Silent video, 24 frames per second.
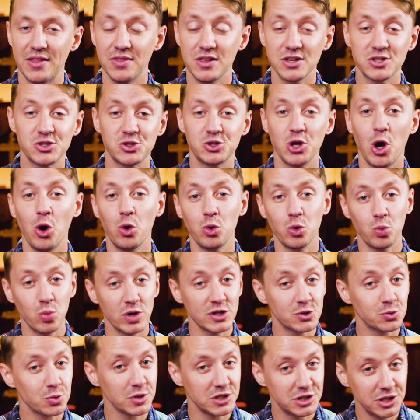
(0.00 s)

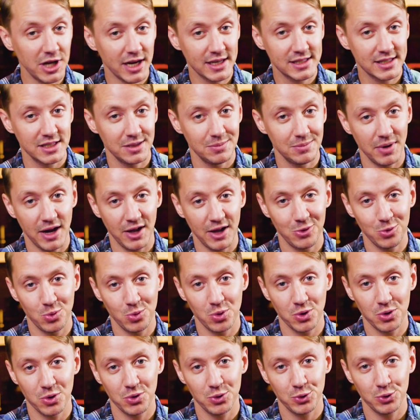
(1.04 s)
was rejected by the
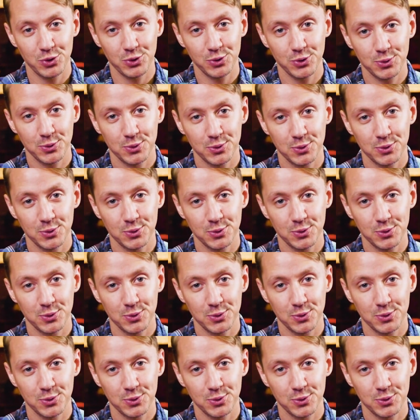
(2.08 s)
world.